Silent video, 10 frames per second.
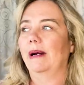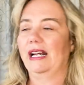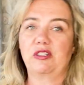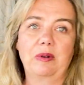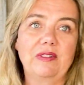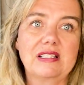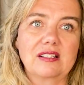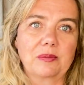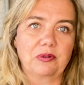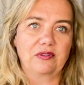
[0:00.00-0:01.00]
my gosh, my
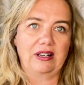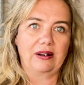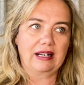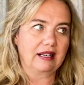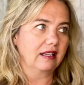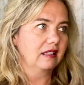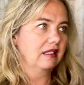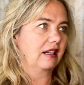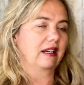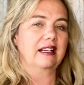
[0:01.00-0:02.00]
visa's approved, now
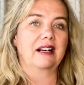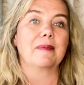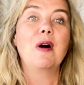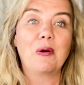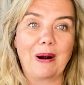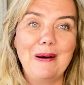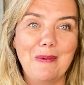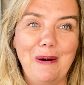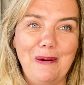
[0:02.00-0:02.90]
I can come, right?